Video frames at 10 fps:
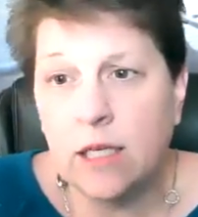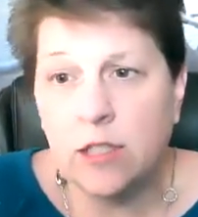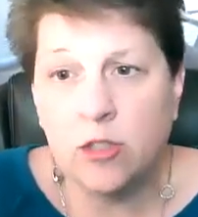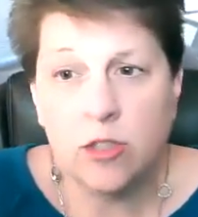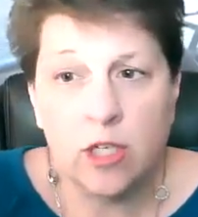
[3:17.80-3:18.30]

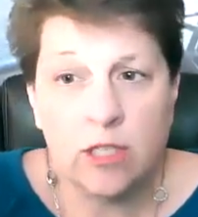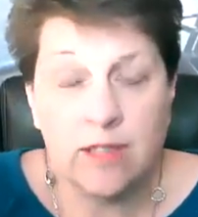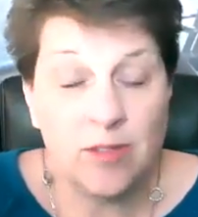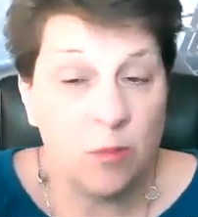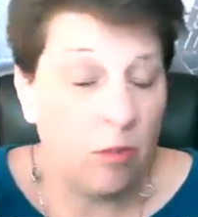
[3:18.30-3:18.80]
You can also
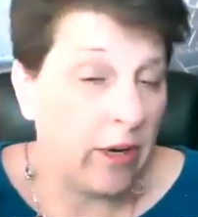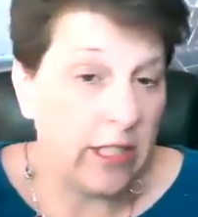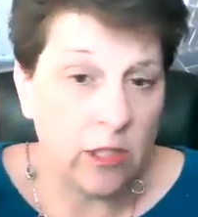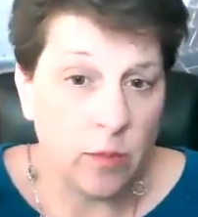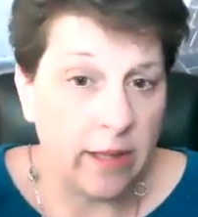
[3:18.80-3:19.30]
have some brain
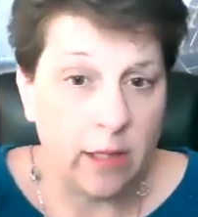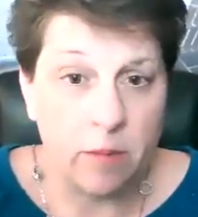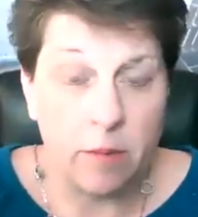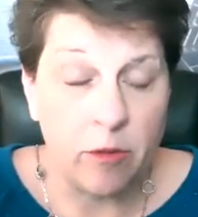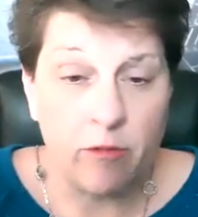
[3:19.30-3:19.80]
swelling.
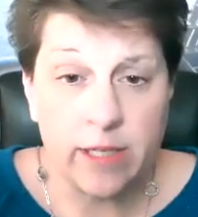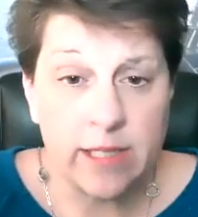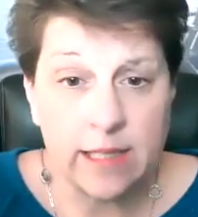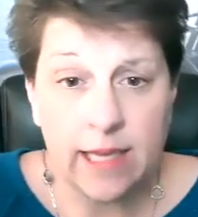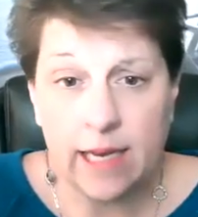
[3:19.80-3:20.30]
Maybe you've
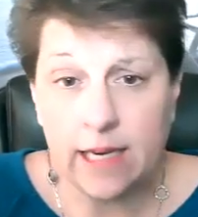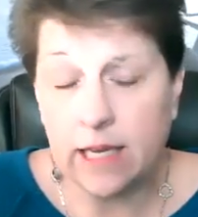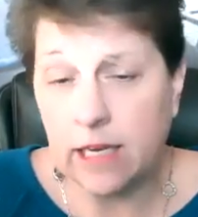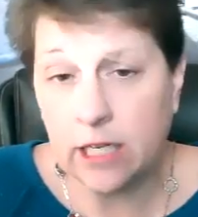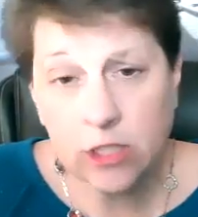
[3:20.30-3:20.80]
recently had a
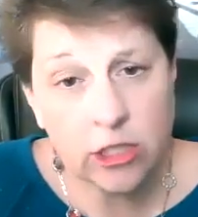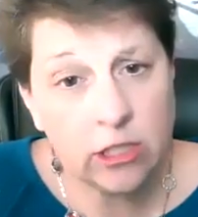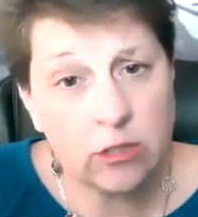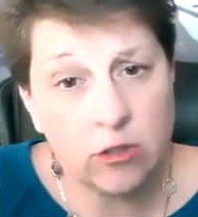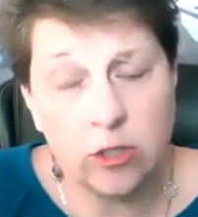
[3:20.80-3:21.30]

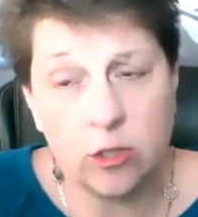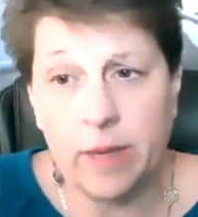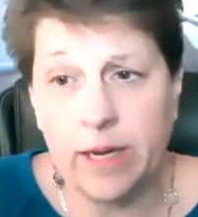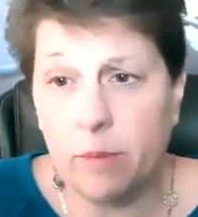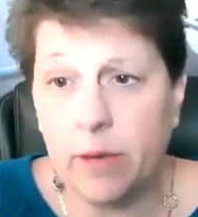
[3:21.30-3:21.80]
concussion or a
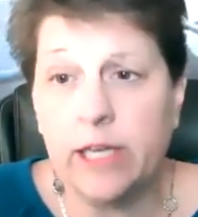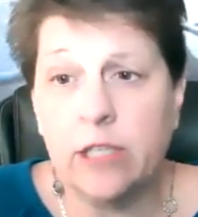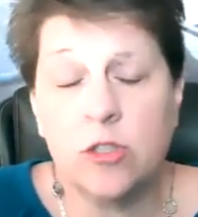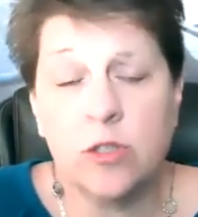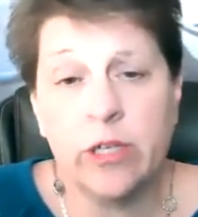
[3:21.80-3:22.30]
traumatic brain
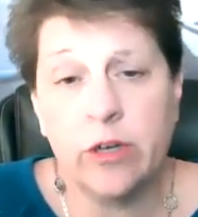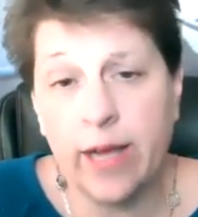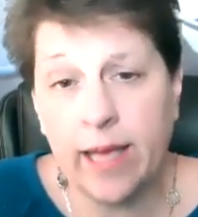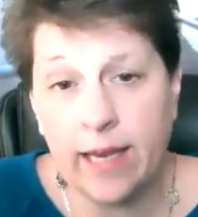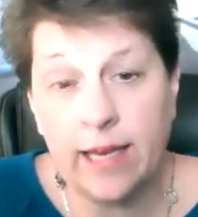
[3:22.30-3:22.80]
injury or a
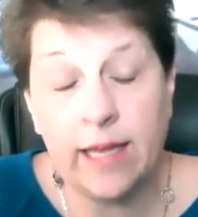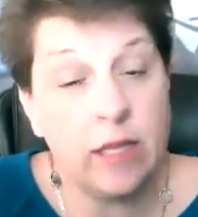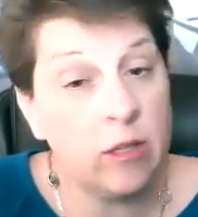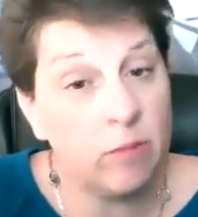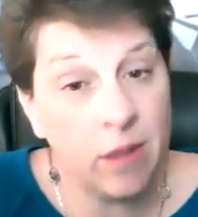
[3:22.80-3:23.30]
head hit.
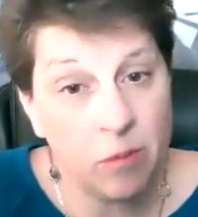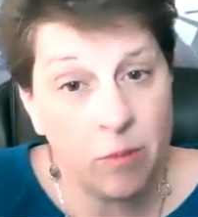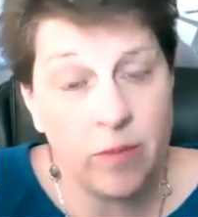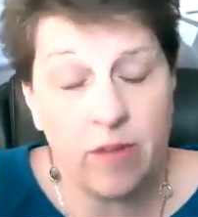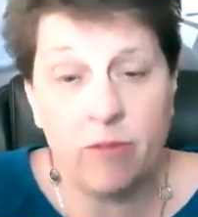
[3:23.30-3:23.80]
You may
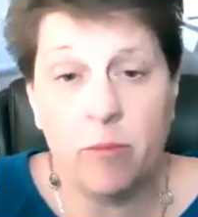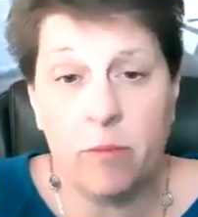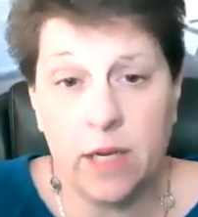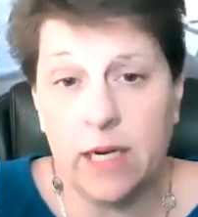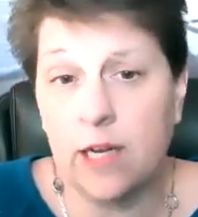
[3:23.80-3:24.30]
have even
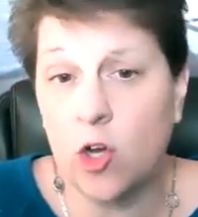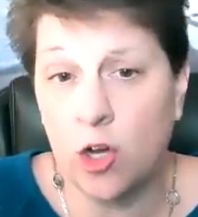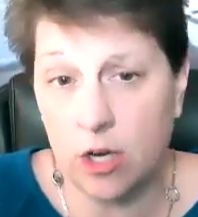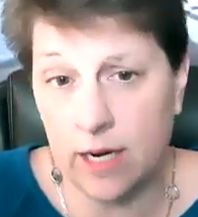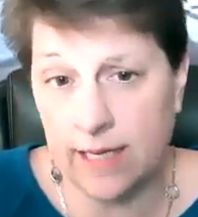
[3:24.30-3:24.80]
been in a
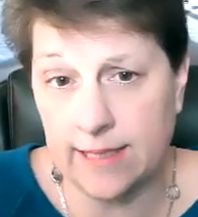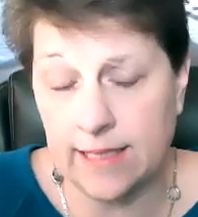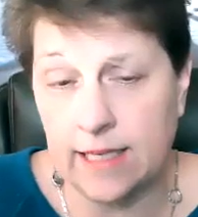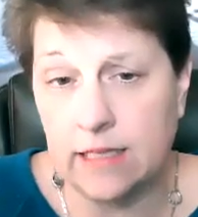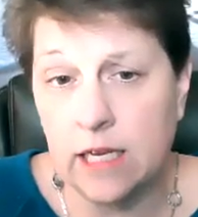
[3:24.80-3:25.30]
car
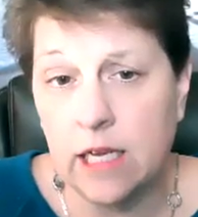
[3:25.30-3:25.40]
accident.